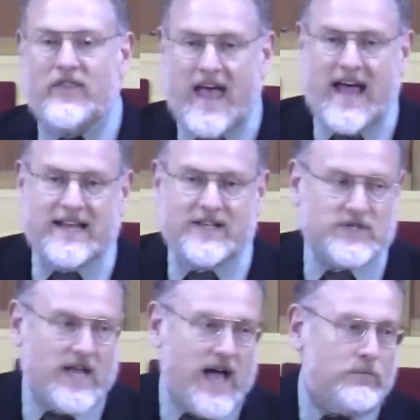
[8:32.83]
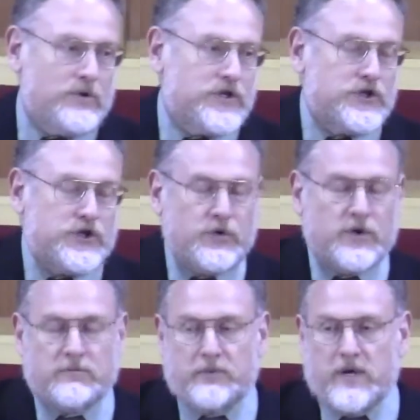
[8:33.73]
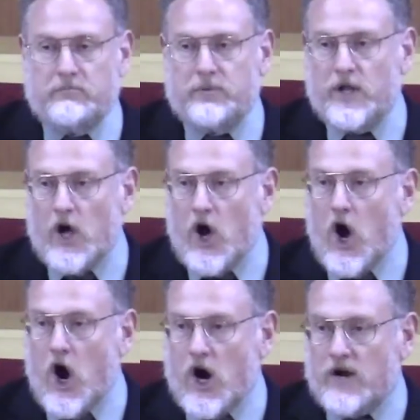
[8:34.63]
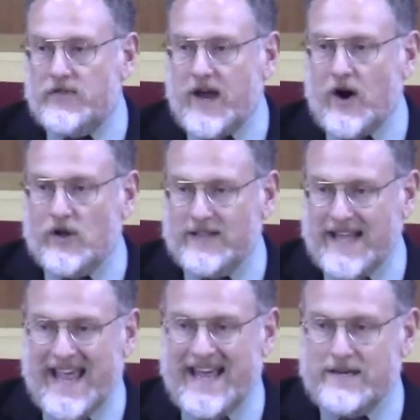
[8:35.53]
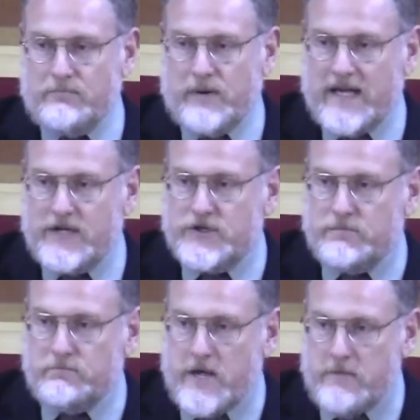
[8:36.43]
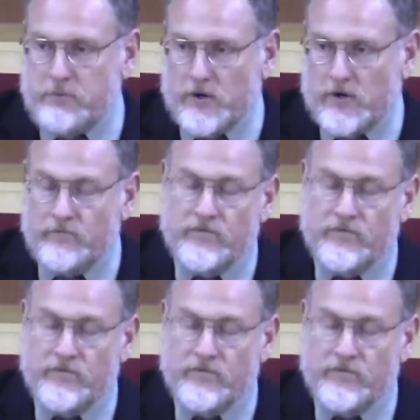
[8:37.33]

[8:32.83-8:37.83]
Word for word: That is not what the Jewish people are. They are land based people.